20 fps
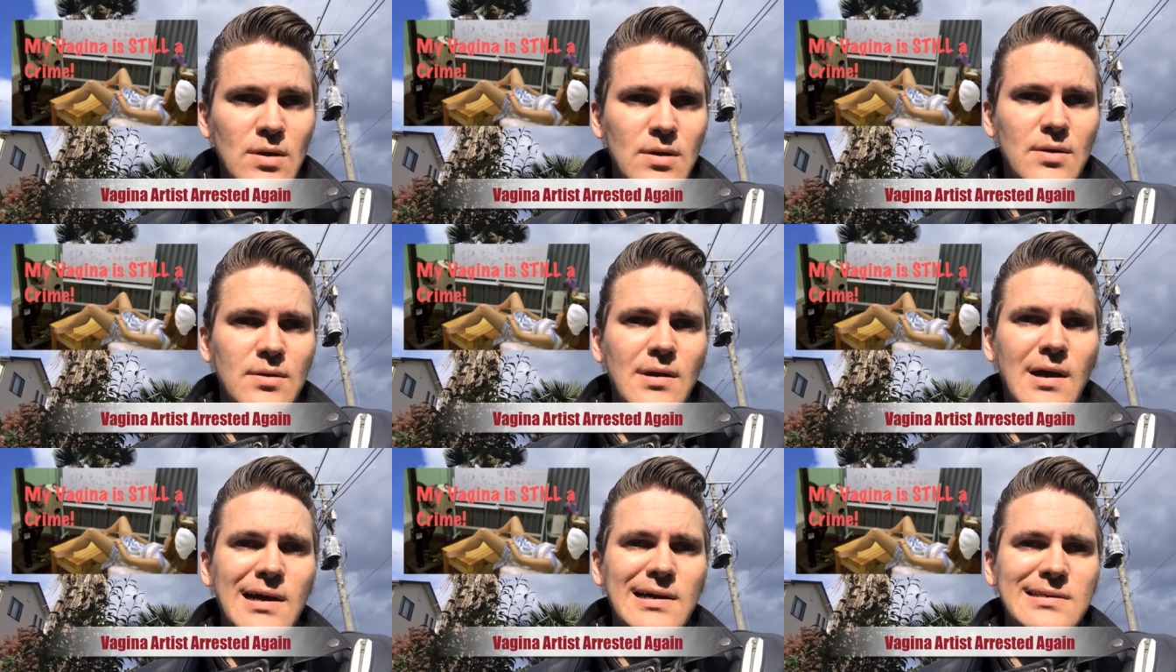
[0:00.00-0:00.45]

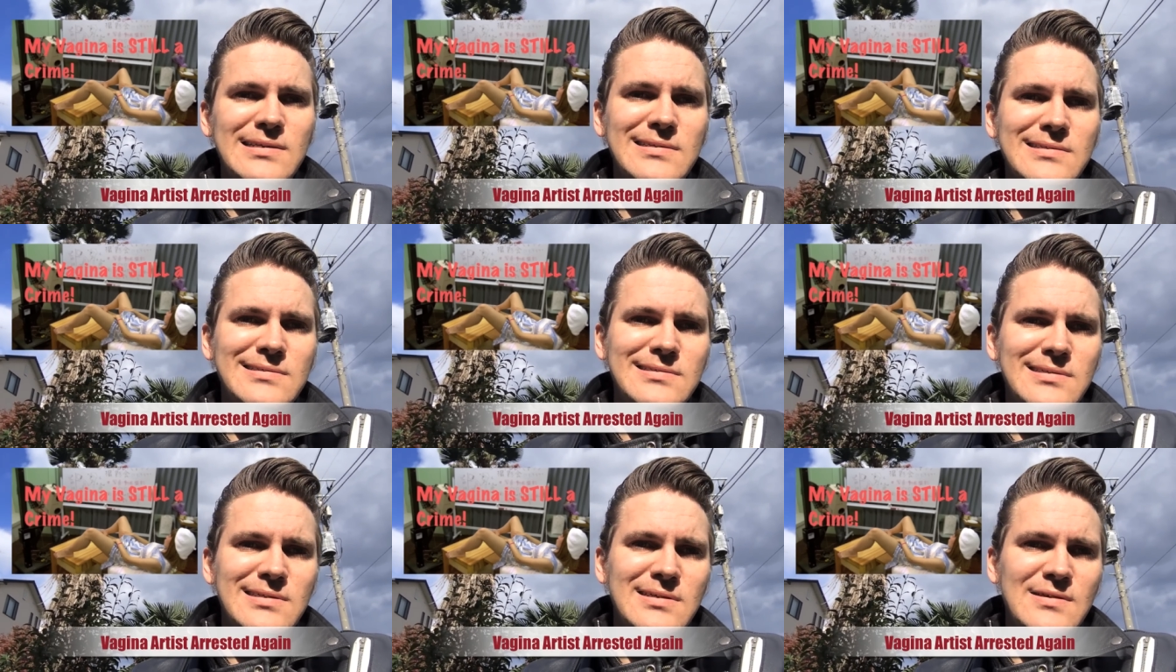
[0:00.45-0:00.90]
Do not
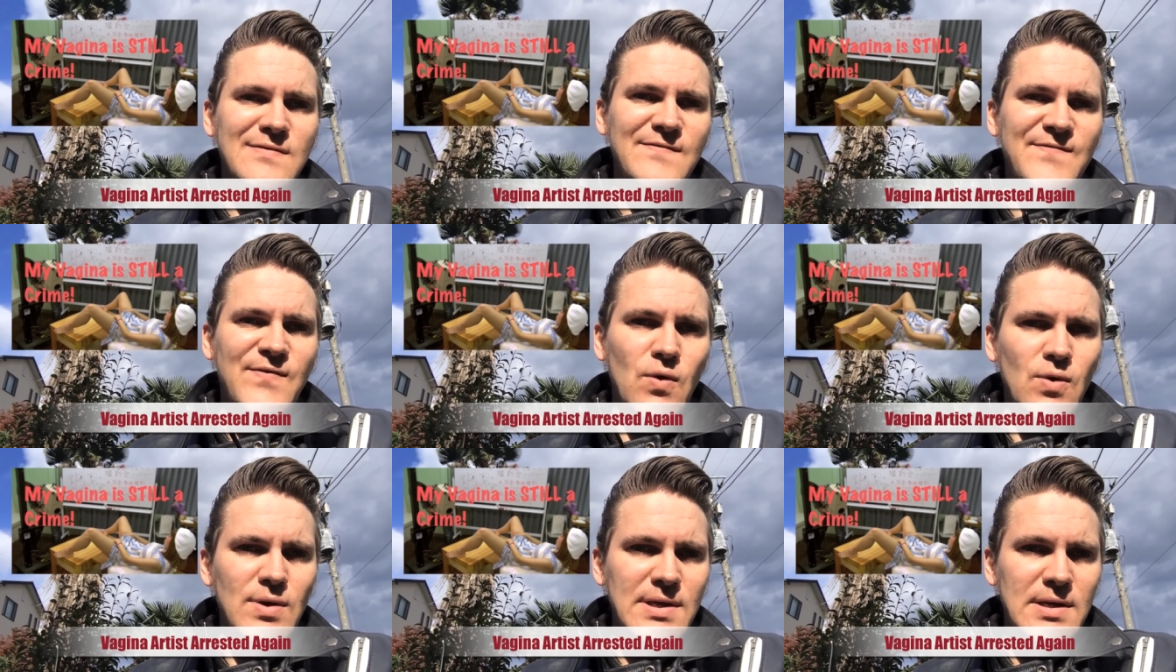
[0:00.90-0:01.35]

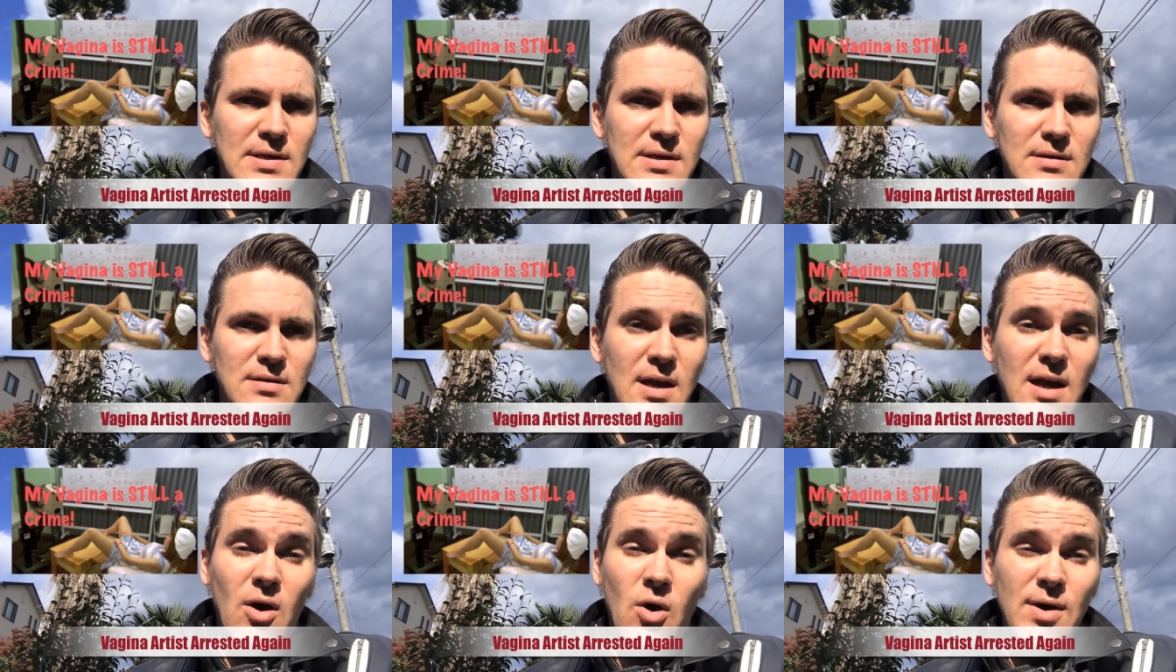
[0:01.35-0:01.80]

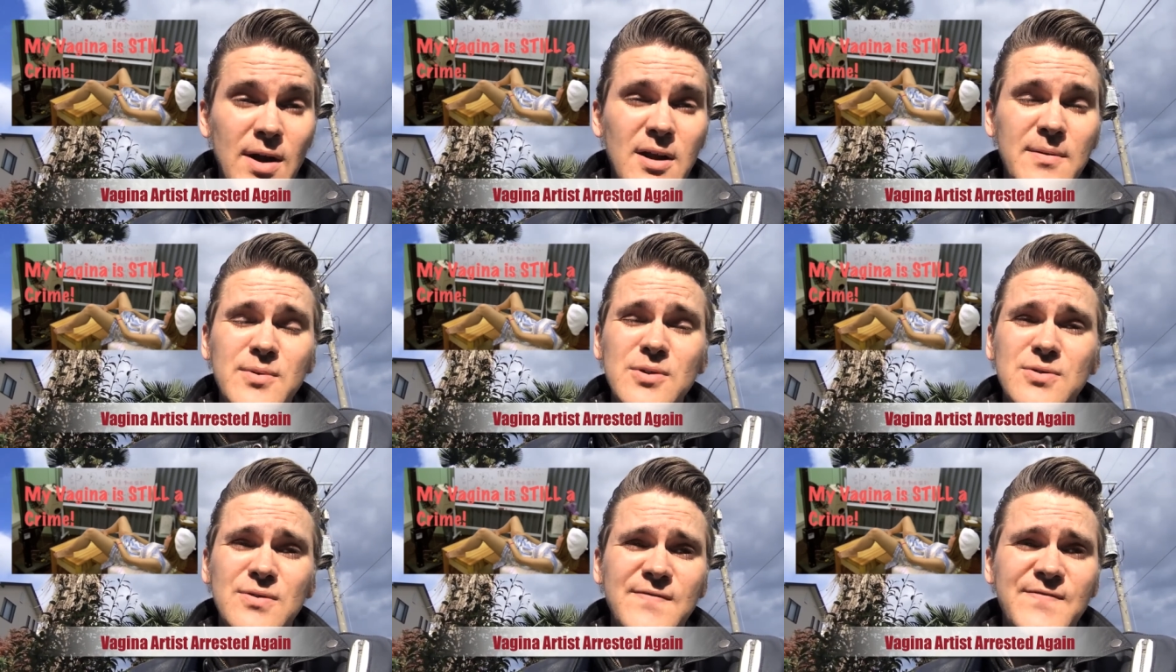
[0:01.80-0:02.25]
fully or
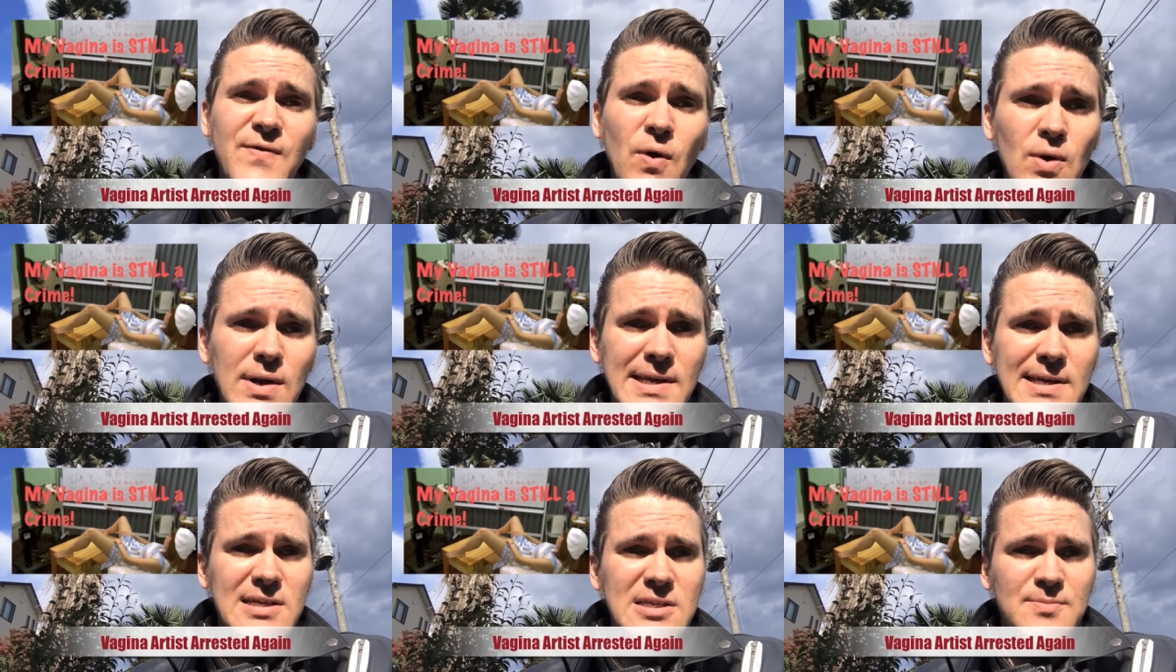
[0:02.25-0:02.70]
able to
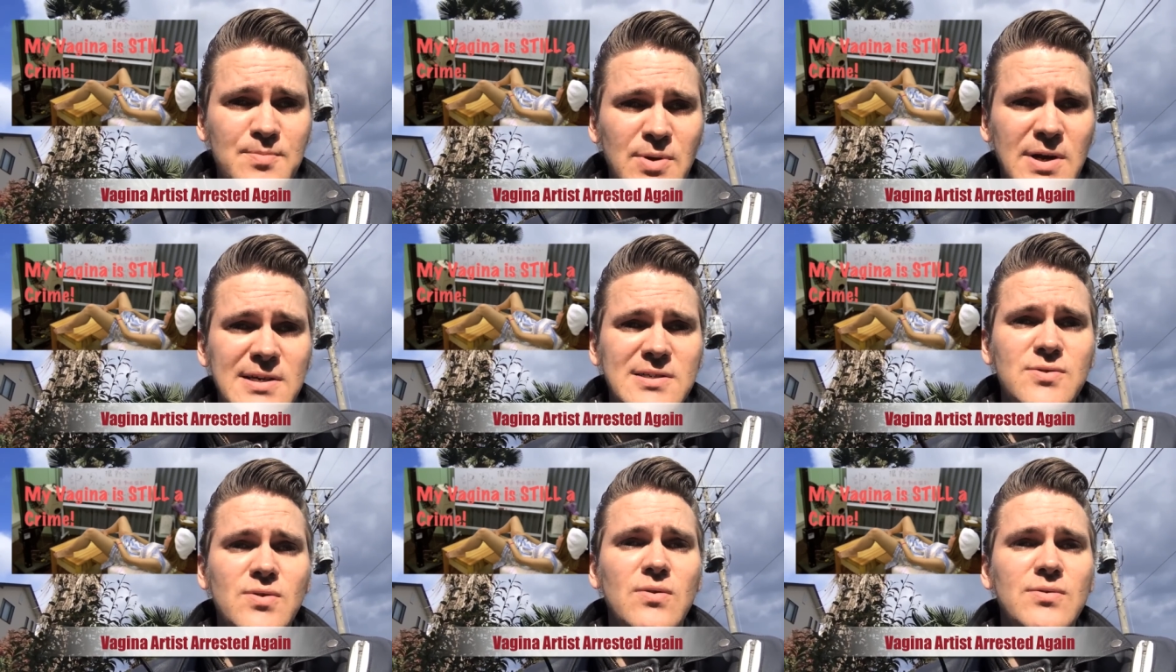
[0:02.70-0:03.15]
fully
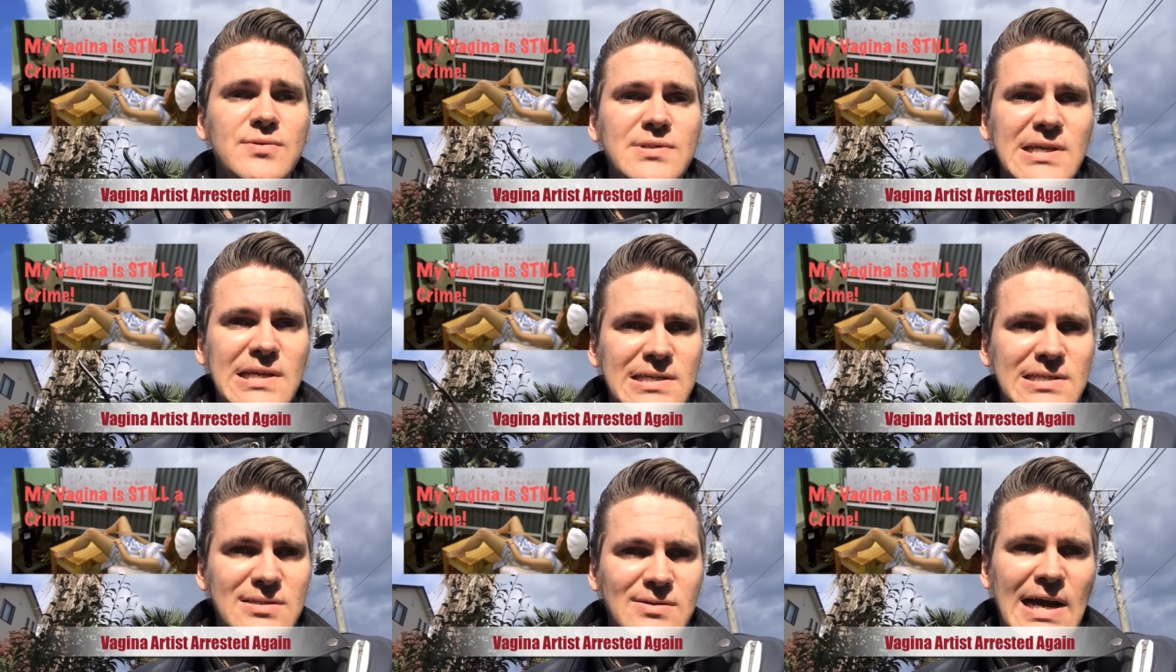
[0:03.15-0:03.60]
express their own
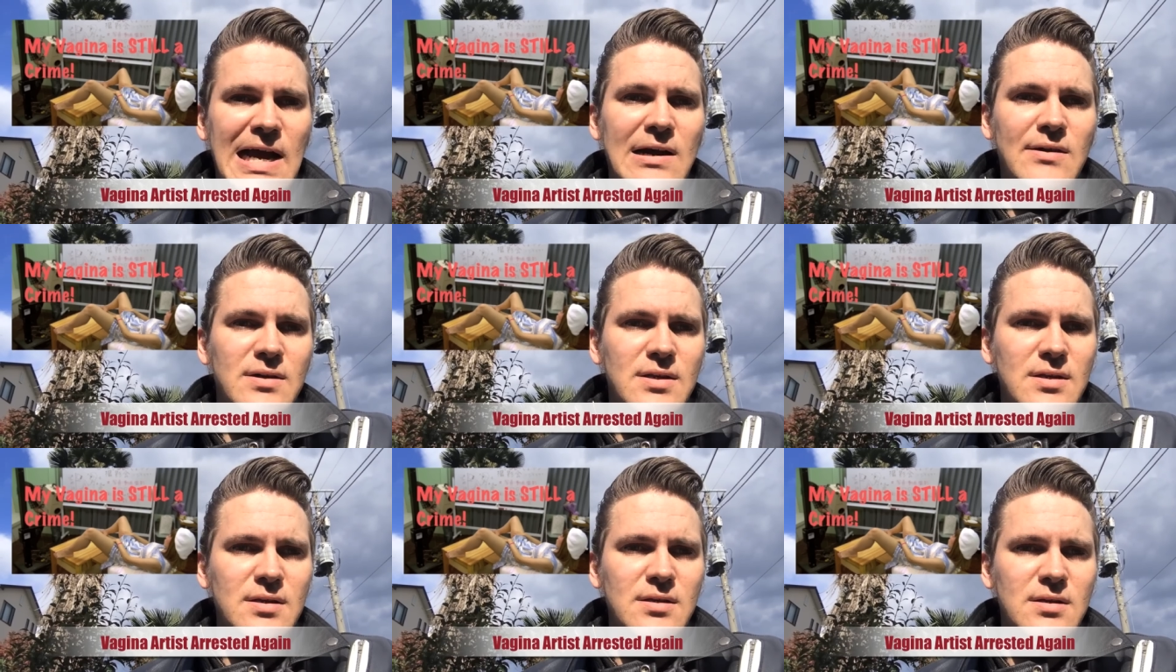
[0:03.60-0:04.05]

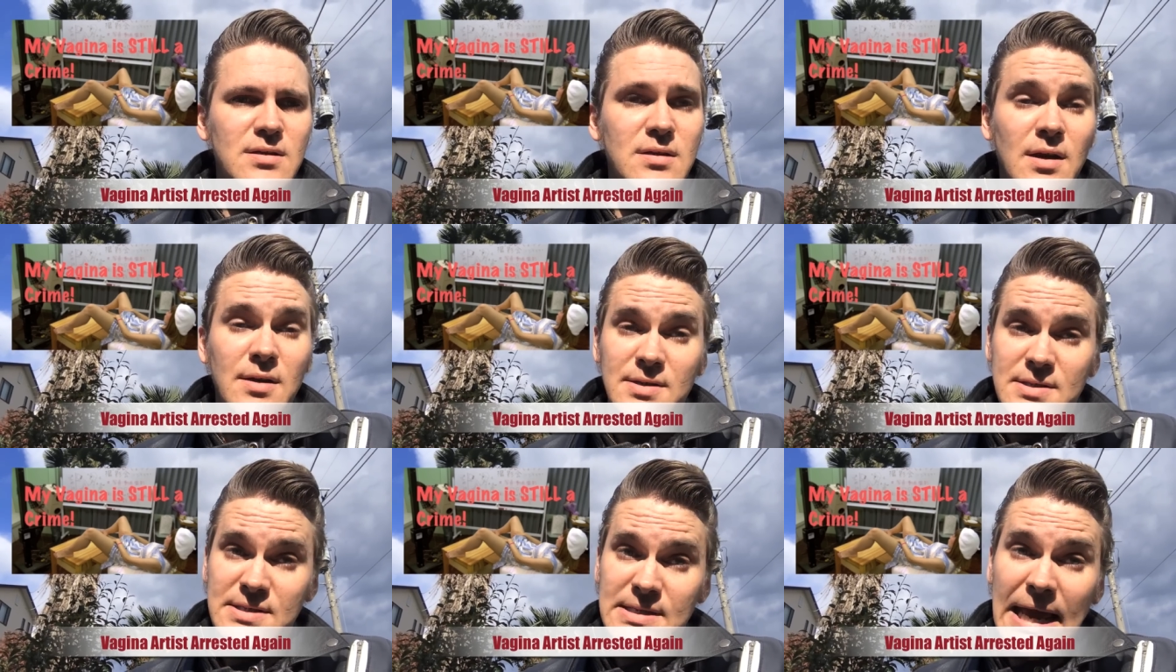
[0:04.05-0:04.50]
sexuality and
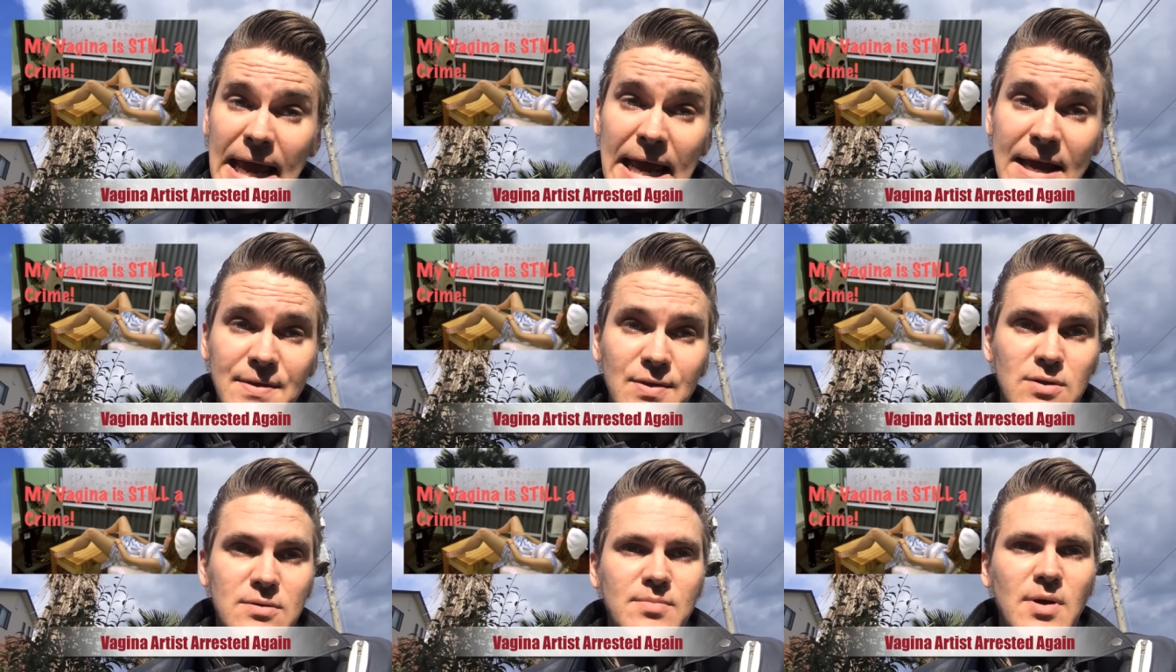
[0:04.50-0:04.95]

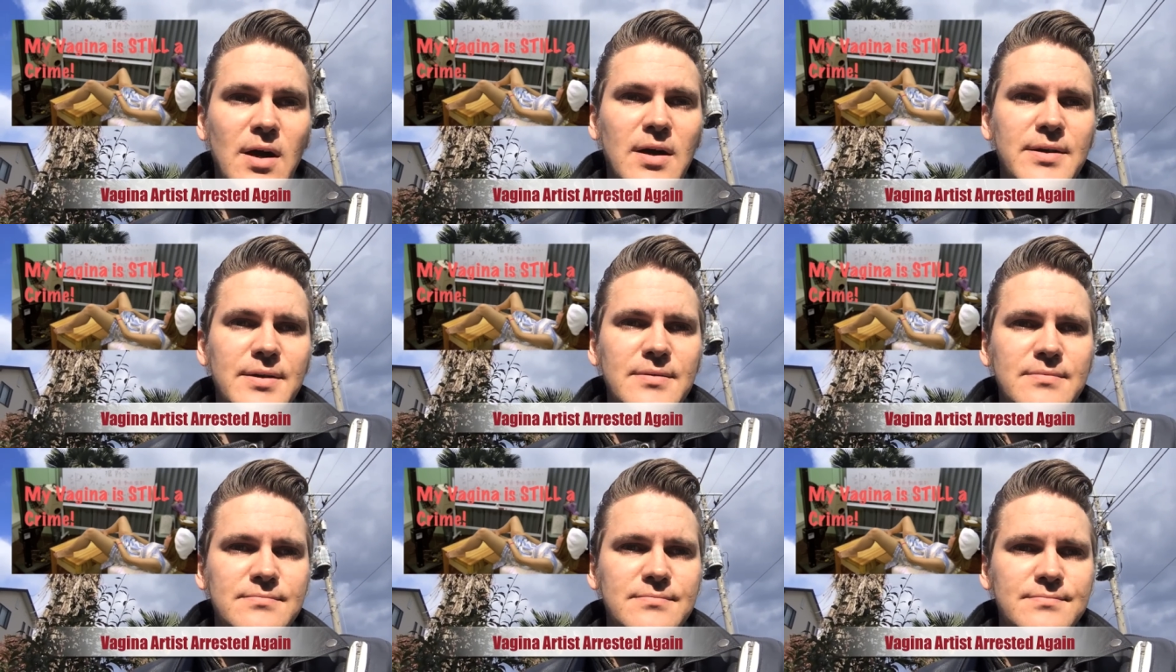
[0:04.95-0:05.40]
understand their body.